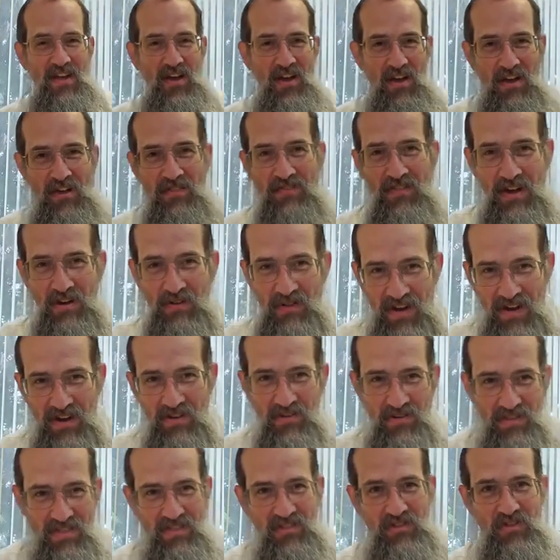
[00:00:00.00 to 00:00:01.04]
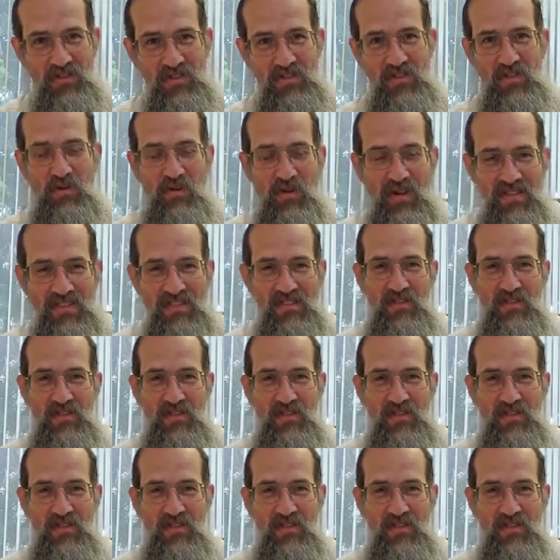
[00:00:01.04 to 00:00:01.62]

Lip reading: of our heritage and so on.